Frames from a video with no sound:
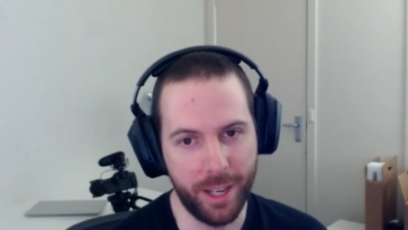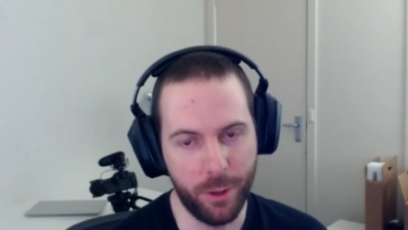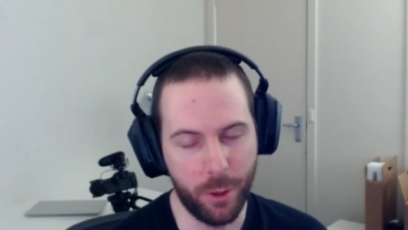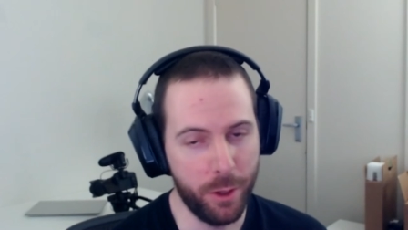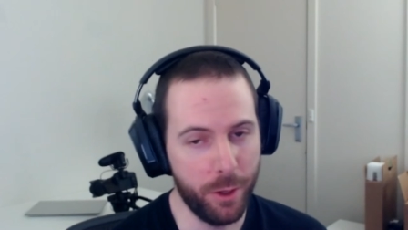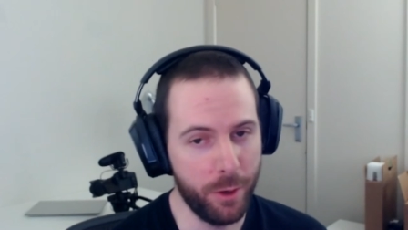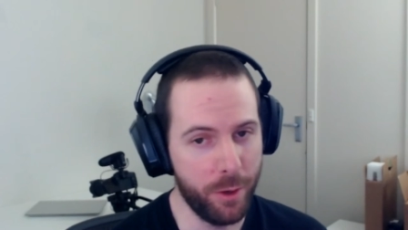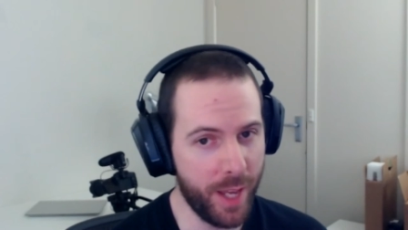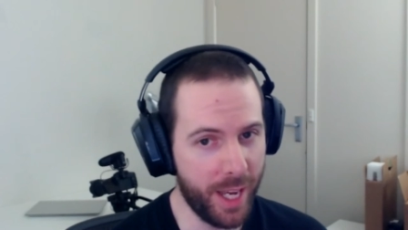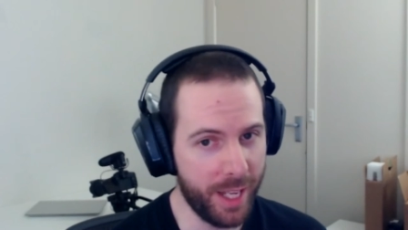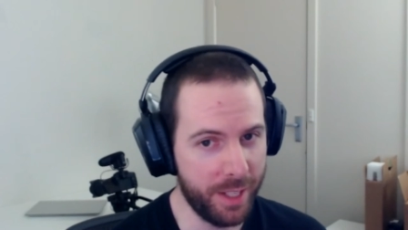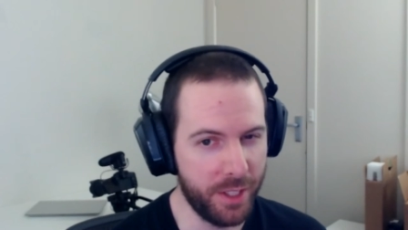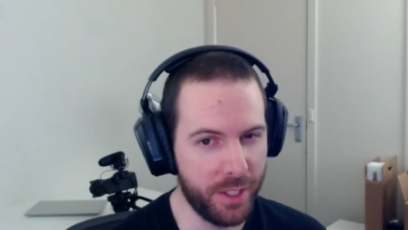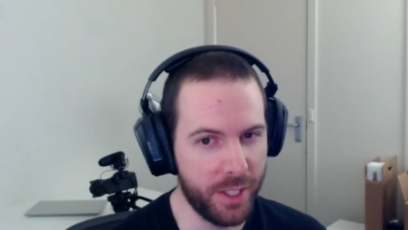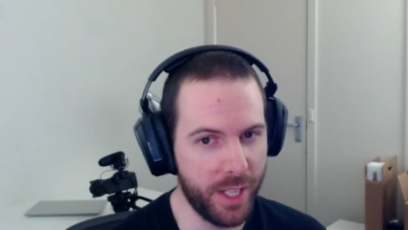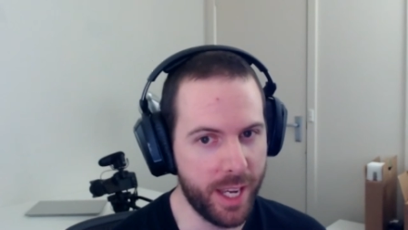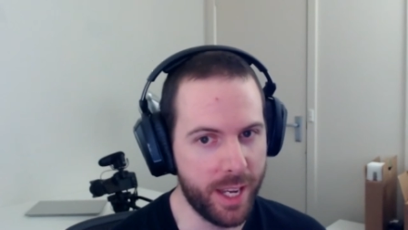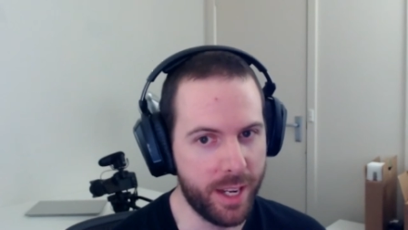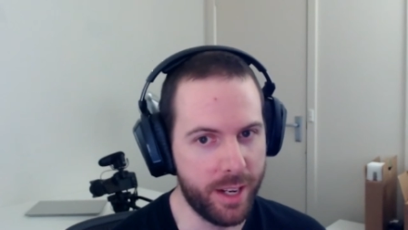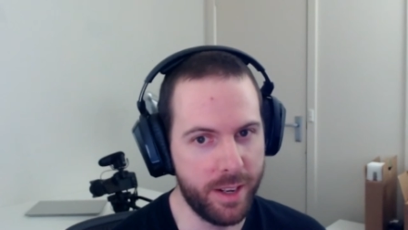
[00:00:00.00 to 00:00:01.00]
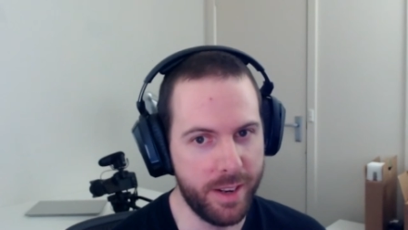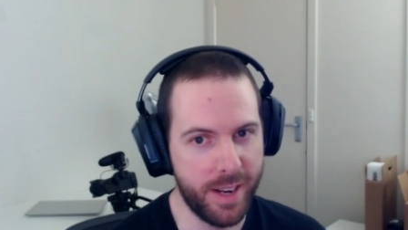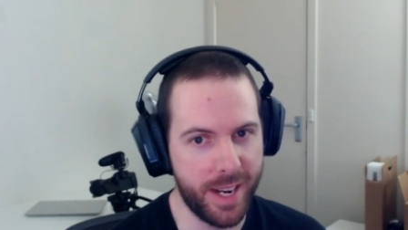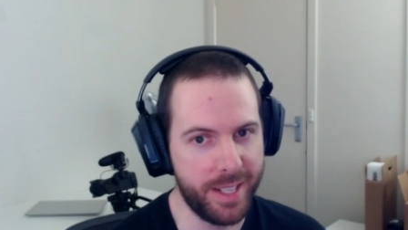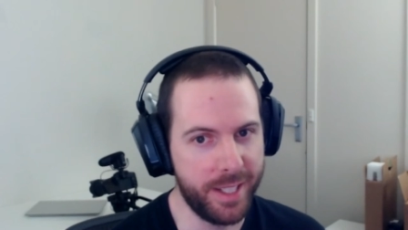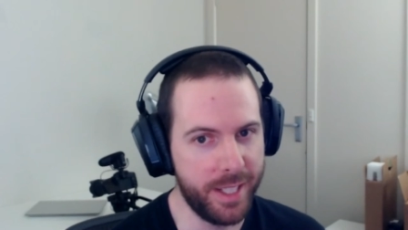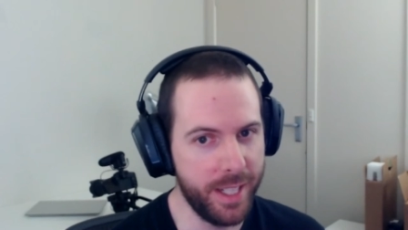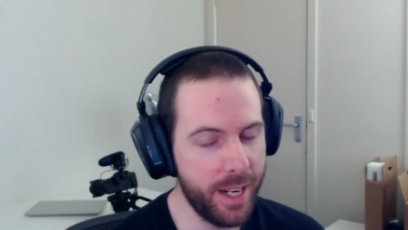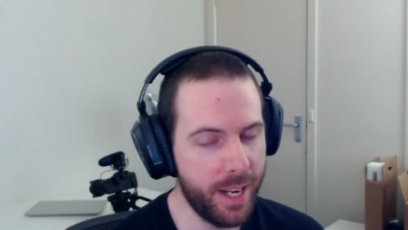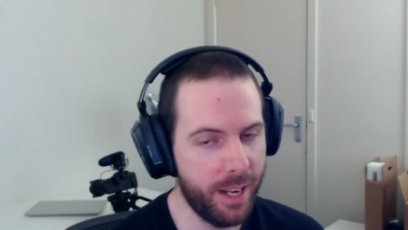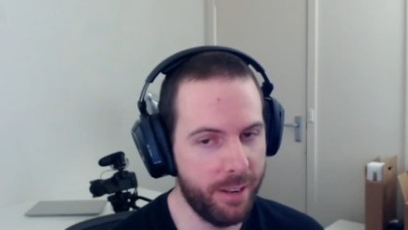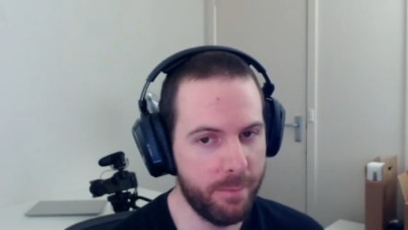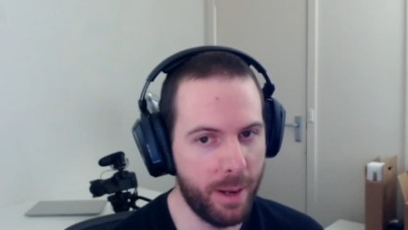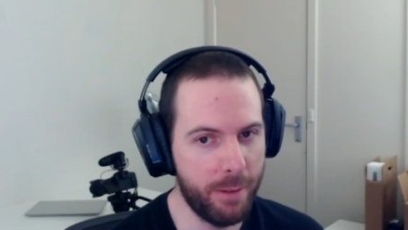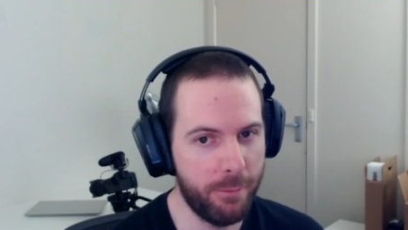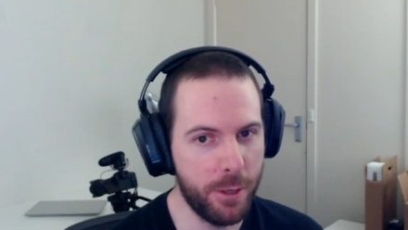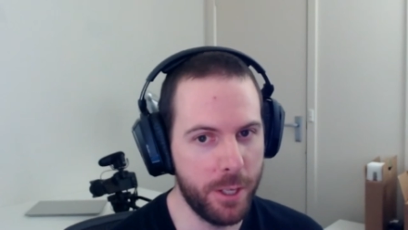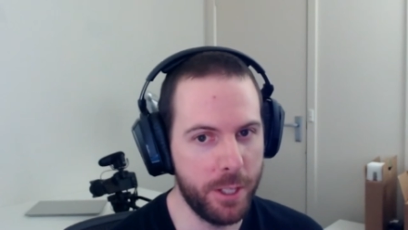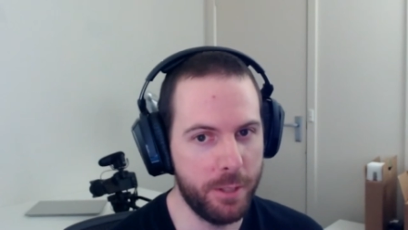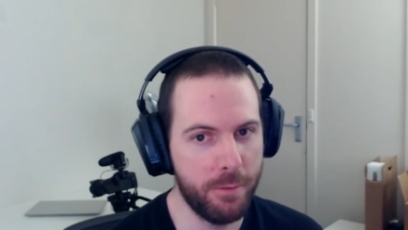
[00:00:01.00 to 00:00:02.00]
Although that said, I did have my
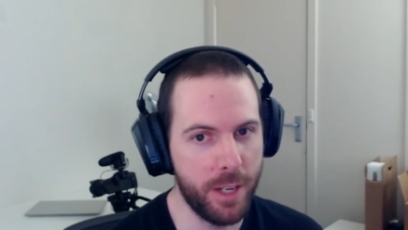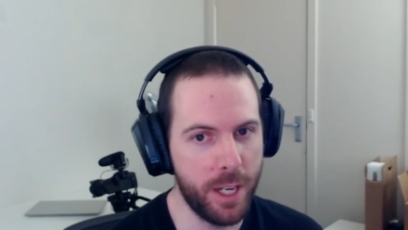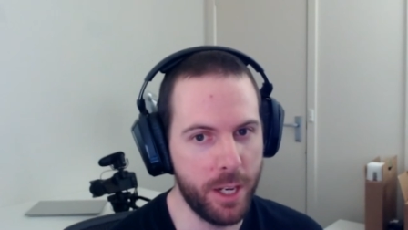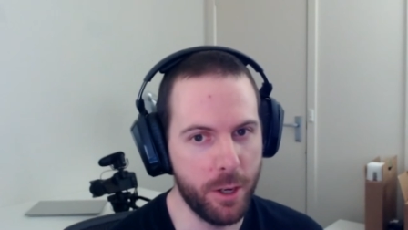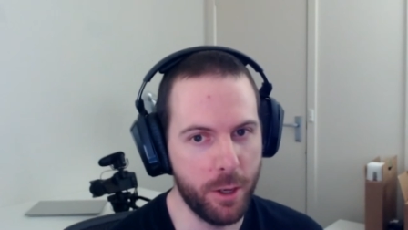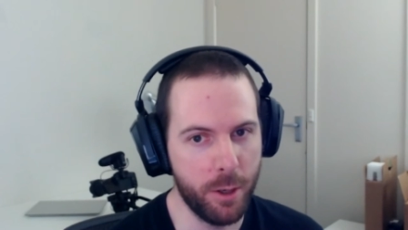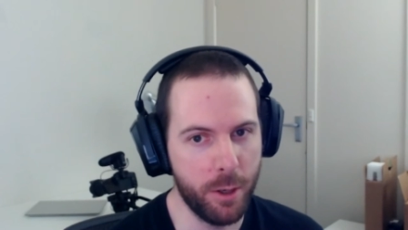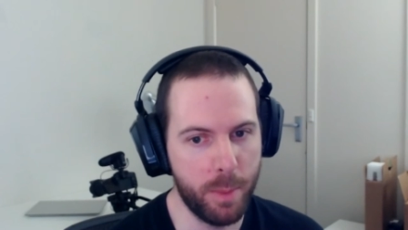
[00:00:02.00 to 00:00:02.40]
first video